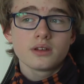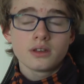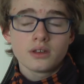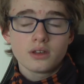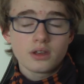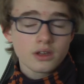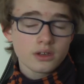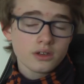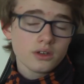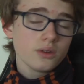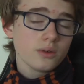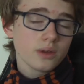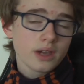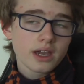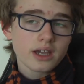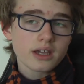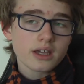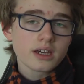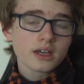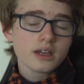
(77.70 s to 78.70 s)
a new
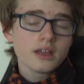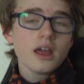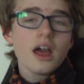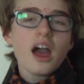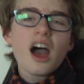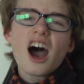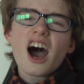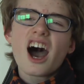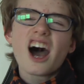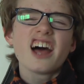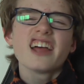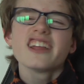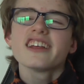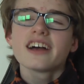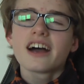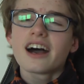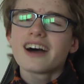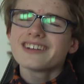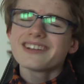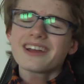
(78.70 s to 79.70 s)
haircut. I,
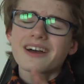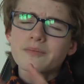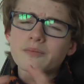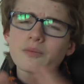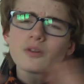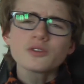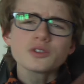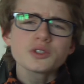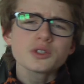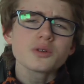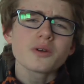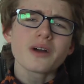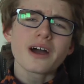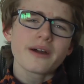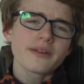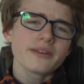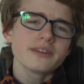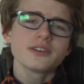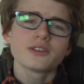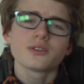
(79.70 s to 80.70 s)
I I'm not sure how
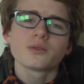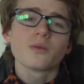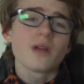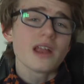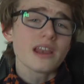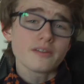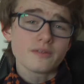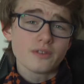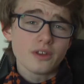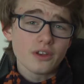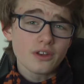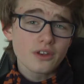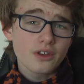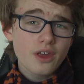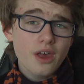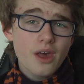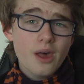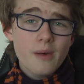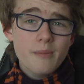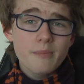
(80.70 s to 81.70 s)
this is relevant,
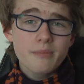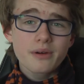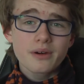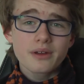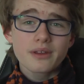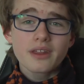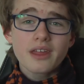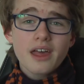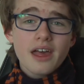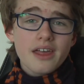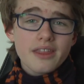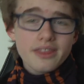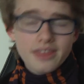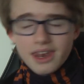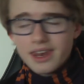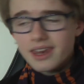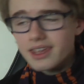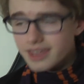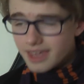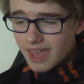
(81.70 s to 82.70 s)
but then
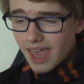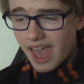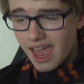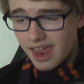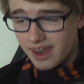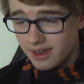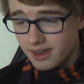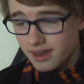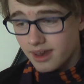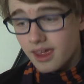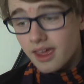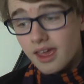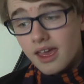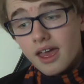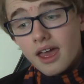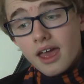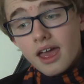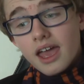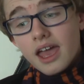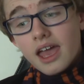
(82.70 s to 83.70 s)
again,
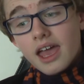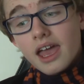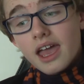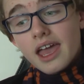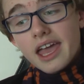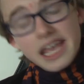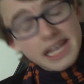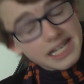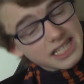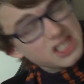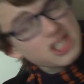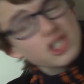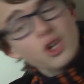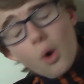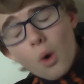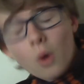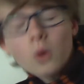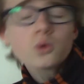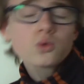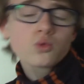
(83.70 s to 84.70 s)
it's
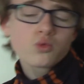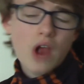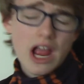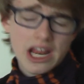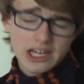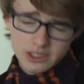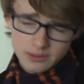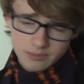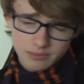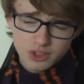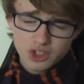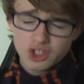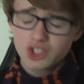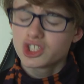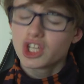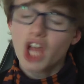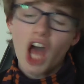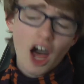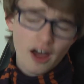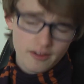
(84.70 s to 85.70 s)
called random
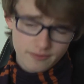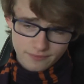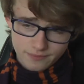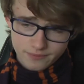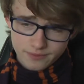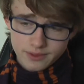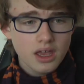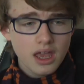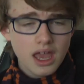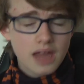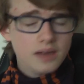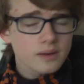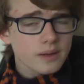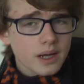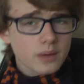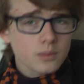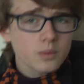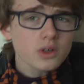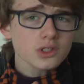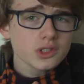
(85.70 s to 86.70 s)
stuff. Anyway,
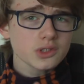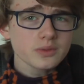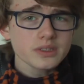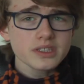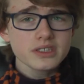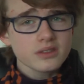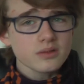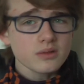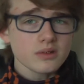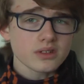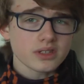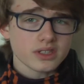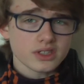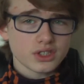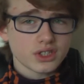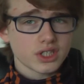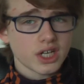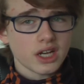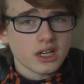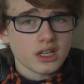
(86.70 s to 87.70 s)
what do we do on this
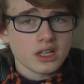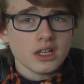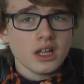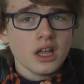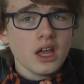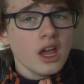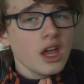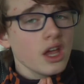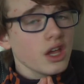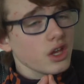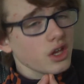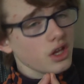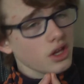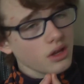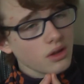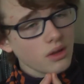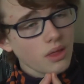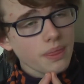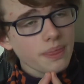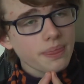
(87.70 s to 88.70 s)
channel?
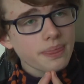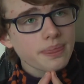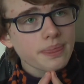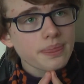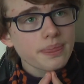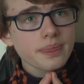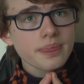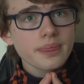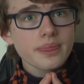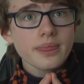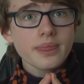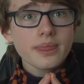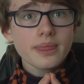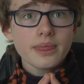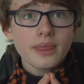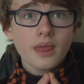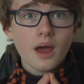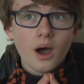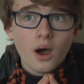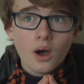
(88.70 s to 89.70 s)

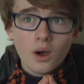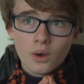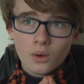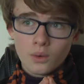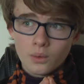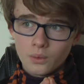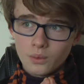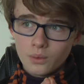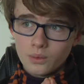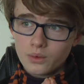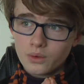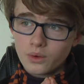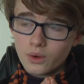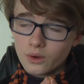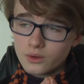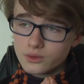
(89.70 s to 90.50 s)
No, not